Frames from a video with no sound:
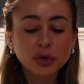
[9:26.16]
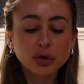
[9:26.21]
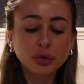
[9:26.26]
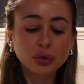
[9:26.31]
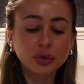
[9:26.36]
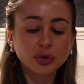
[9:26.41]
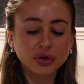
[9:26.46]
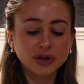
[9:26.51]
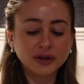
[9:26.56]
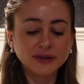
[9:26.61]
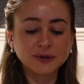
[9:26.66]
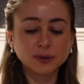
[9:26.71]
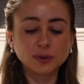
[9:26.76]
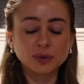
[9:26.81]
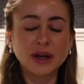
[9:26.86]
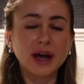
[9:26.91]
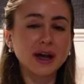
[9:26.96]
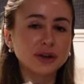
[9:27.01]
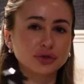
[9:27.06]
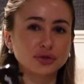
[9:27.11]
the thought that it's all
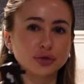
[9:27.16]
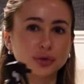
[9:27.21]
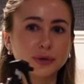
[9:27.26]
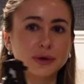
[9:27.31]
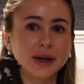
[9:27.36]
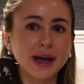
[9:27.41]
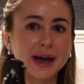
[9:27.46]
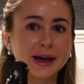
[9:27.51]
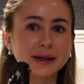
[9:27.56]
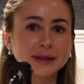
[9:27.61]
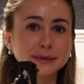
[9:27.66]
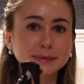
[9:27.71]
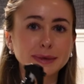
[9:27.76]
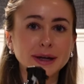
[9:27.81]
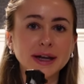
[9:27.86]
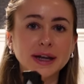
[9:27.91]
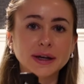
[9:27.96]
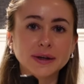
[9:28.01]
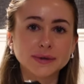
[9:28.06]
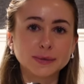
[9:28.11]
natural and
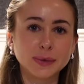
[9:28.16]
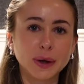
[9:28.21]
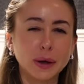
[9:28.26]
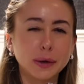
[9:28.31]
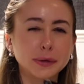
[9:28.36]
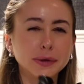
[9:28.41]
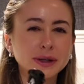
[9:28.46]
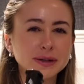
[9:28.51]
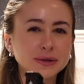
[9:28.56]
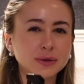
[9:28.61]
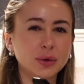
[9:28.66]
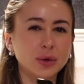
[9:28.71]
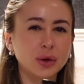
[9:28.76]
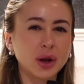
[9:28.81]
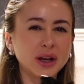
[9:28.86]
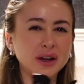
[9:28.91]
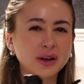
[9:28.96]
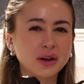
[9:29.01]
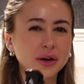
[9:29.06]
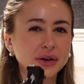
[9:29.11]
handmade as well. And there's not
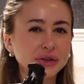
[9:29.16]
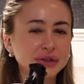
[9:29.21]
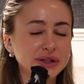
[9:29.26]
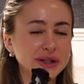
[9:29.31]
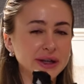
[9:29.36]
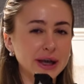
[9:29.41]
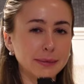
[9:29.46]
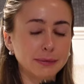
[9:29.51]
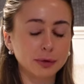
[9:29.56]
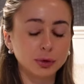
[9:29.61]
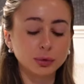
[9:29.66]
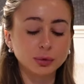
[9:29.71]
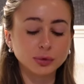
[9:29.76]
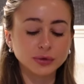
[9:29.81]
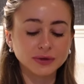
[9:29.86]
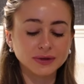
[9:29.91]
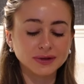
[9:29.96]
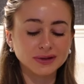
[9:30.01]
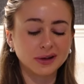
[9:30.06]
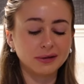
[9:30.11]
like nasty
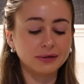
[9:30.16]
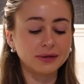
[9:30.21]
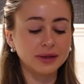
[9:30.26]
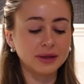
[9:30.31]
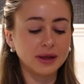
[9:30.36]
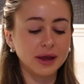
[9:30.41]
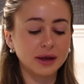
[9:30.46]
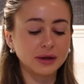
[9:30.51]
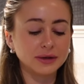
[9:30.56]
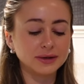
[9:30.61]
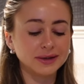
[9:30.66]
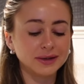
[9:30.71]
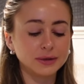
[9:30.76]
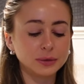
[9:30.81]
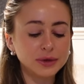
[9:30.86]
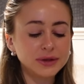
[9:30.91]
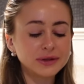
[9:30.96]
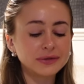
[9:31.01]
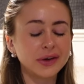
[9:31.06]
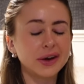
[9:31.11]
chemicals and stuff in there because I
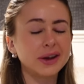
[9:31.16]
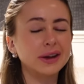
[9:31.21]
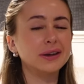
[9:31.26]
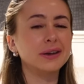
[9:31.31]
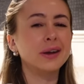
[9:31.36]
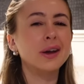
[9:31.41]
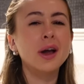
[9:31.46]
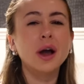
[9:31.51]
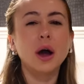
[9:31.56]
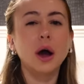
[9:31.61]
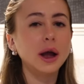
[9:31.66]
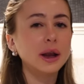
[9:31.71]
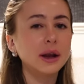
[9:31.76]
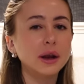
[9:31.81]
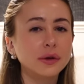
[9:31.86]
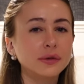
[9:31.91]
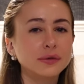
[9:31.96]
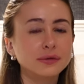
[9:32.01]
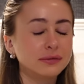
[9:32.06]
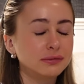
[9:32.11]
always find I
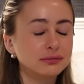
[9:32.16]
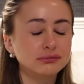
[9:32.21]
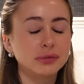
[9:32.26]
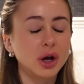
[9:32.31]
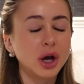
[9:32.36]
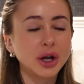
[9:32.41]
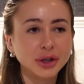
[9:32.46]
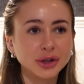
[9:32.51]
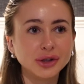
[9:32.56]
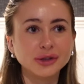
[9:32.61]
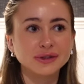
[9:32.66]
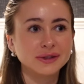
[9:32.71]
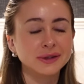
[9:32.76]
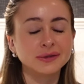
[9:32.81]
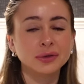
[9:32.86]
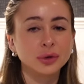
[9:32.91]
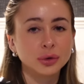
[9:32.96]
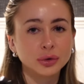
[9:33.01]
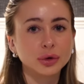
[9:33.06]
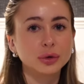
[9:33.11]
love, I use
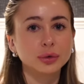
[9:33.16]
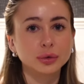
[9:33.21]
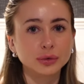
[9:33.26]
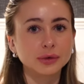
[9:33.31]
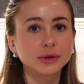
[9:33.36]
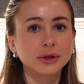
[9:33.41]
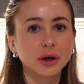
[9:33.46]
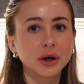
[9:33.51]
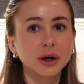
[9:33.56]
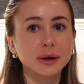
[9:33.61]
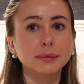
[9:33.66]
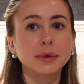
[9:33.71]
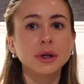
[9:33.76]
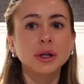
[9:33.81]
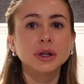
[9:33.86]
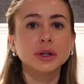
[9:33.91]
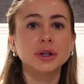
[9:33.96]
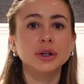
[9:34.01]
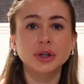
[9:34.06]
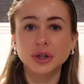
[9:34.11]
Zoflora all the time.
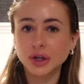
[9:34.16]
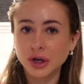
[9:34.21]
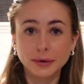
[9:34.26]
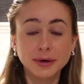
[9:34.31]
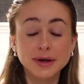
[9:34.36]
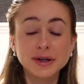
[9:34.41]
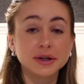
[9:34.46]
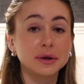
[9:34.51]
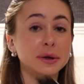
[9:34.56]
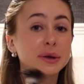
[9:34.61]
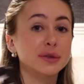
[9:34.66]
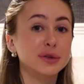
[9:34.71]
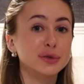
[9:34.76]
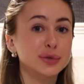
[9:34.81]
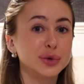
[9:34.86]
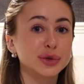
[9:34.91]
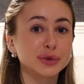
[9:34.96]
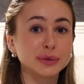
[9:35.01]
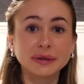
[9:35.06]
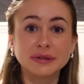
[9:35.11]
You know I do. If you've
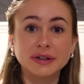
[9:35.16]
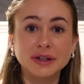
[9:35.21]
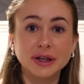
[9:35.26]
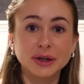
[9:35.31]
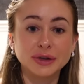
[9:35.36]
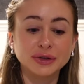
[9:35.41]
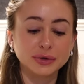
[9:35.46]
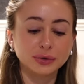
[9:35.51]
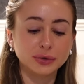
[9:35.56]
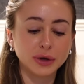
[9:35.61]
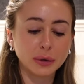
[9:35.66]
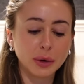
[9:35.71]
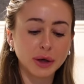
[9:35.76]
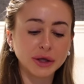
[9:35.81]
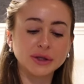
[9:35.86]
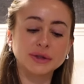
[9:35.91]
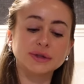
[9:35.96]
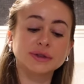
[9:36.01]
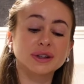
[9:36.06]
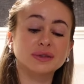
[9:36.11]
watched my videos, you'll know I
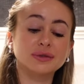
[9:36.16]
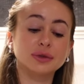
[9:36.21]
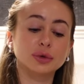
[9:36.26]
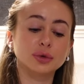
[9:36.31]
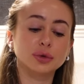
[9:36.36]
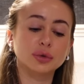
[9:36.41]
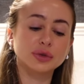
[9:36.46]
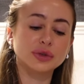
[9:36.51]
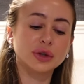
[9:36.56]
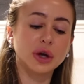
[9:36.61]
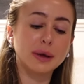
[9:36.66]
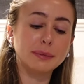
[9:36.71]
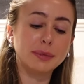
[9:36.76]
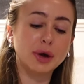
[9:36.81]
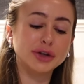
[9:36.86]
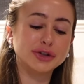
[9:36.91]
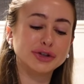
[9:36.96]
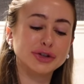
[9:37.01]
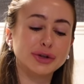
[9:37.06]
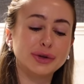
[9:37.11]
use Zoflora all the time. But
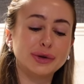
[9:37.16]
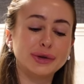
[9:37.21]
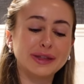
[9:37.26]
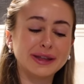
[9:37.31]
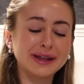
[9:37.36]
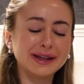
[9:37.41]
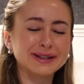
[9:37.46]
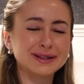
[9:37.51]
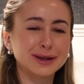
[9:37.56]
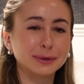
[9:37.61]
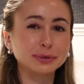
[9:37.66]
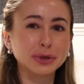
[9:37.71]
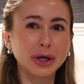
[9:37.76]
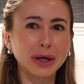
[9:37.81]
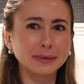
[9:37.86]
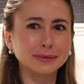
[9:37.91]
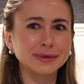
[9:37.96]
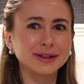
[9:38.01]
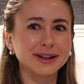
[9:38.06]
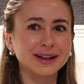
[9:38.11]
I do think
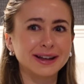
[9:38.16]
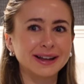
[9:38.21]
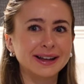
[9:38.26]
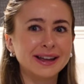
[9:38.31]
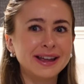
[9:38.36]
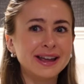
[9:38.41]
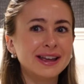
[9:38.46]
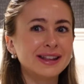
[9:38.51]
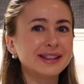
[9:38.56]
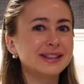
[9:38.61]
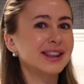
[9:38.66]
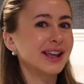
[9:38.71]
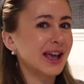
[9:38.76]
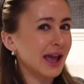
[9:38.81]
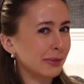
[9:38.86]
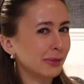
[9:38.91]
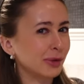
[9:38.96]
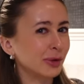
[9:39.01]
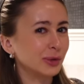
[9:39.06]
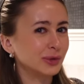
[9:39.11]
sometimes like the
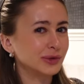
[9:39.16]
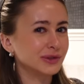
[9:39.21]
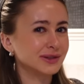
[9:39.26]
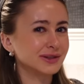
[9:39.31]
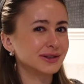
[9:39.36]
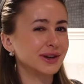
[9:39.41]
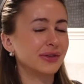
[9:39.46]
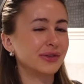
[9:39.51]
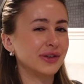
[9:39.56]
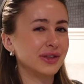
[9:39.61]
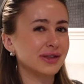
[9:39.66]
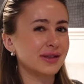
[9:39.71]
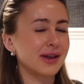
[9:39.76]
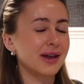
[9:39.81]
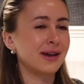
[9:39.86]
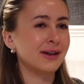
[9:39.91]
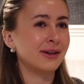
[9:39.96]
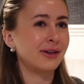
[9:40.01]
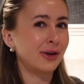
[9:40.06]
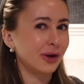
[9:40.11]
chemicals and stuff in
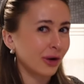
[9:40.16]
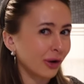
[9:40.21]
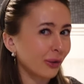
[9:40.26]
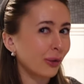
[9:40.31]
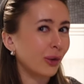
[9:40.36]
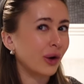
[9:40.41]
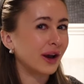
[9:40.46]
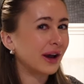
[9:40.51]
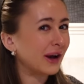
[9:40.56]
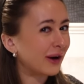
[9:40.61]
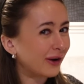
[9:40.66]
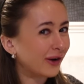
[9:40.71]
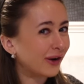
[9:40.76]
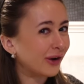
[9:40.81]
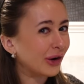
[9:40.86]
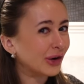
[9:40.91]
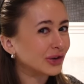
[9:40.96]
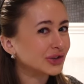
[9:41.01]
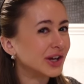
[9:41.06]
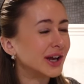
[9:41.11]
there are quite
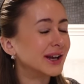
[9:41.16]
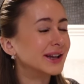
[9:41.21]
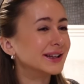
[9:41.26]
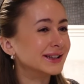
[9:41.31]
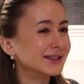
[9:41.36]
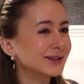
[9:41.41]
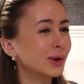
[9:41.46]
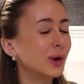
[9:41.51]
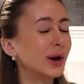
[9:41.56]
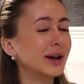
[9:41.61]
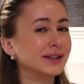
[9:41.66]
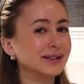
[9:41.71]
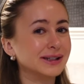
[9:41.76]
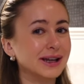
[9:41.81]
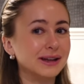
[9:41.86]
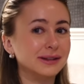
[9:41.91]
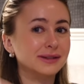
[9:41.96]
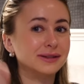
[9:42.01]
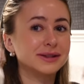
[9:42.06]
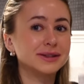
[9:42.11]
harsh and it is quite
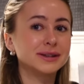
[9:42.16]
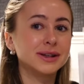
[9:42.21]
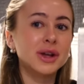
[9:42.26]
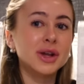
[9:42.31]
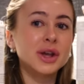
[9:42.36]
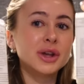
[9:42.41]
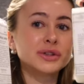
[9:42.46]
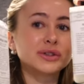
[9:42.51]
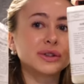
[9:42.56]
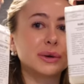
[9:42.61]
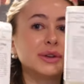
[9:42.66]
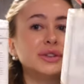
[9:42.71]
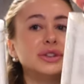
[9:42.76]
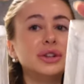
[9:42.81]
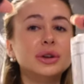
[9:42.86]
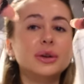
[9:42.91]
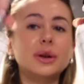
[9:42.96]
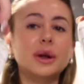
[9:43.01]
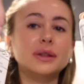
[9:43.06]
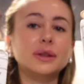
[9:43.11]
intense. So I
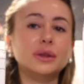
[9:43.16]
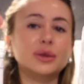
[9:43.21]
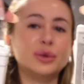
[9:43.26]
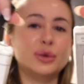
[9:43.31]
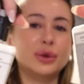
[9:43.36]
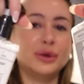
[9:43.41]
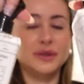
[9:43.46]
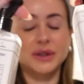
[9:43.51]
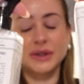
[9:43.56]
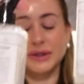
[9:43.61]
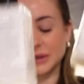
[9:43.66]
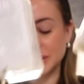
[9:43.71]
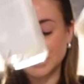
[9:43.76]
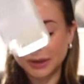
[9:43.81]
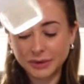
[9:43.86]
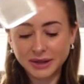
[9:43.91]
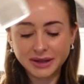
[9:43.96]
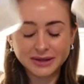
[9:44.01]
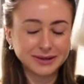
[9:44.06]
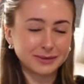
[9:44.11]
do like the thought of using
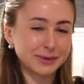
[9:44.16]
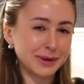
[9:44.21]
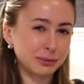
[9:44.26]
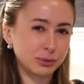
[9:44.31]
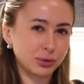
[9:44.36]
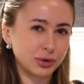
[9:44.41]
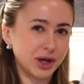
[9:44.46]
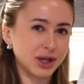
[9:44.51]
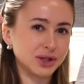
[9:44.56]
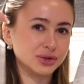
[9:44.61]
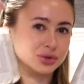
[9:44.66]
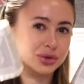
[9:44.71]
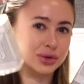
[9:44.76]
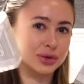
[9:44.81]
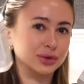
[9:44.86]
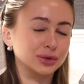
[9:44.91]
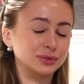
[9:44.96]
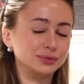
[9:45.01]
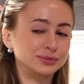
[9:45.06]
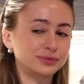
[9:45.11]
something that's a bit more
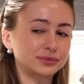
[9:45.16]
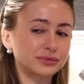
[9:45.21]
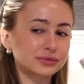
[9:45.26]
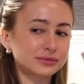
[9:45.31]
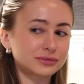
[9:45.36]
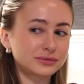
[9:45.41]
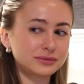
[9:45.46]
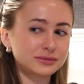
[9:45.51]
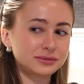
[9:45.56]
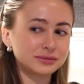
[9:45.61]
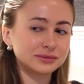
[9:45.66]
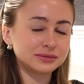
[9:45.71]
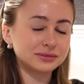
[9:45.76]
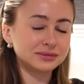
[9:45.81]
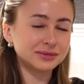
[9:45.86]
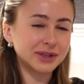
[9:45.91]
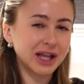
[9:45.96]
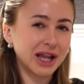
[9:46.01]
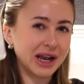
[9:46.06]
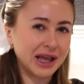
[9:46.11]
natural
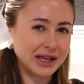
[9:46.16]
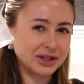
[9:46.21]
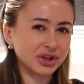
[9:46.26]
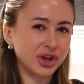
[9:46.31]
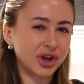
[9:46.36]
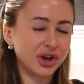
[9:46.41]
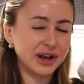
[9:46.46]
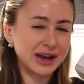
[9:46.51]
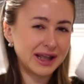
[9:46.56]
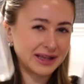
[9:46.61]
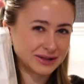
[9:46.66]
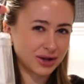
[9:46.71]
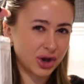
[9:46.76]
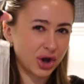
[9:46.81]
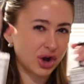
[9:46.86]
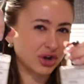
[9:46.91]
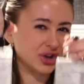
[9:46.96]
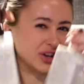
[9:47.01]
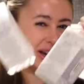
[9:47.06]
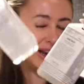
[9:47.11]
less, less
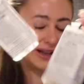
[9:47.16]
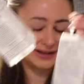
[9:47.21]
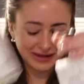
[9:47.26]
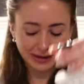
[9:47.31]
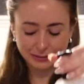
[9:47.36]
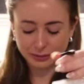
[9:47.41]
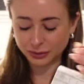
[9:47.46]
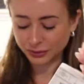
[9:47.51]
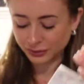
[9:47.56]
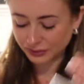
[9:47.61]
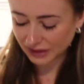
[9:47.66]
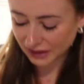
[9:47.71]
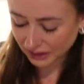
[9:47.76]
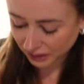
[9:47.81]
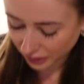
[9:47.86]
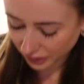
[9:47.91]
harsh, less chemicals, that